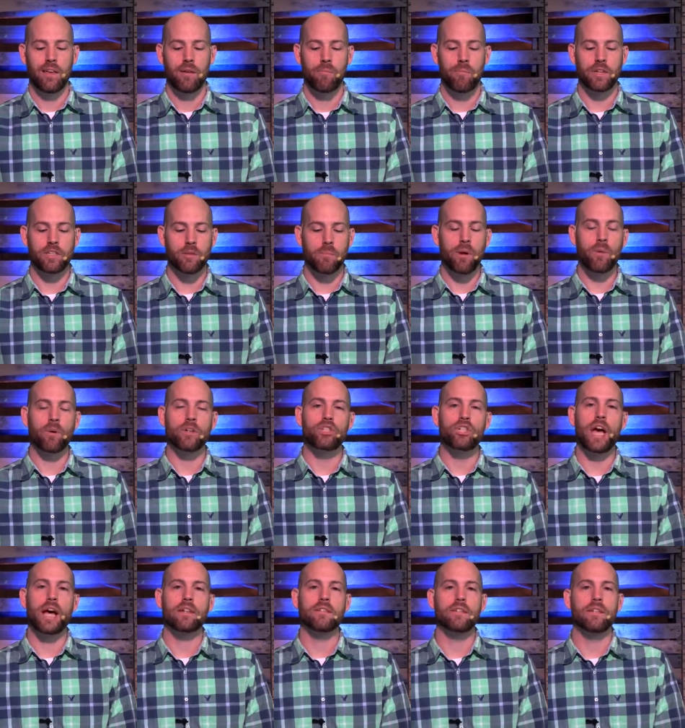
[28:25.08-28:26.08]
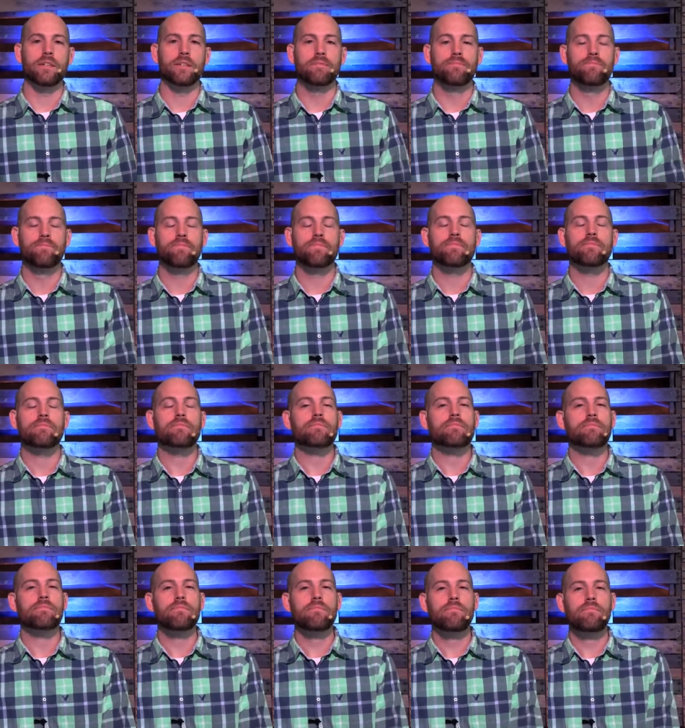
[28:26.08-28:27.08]
but to be rejected,
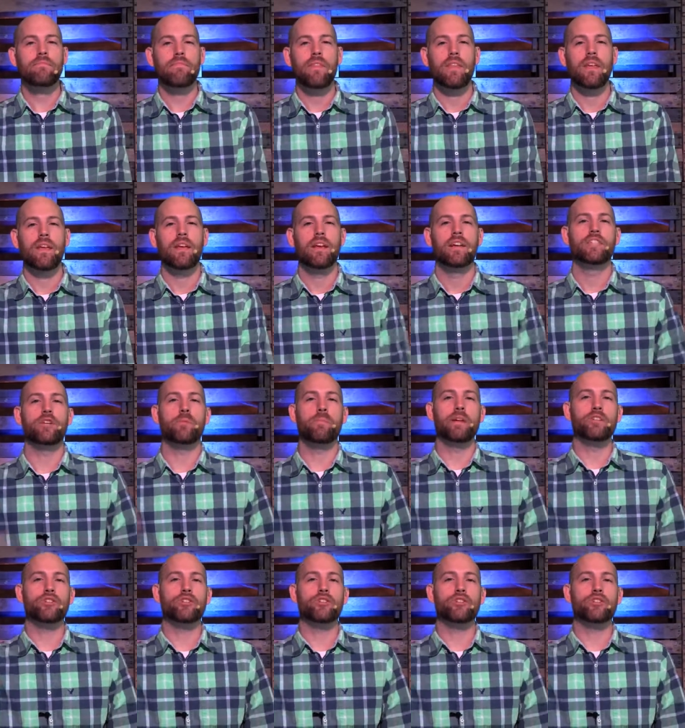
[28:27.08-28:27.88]
to be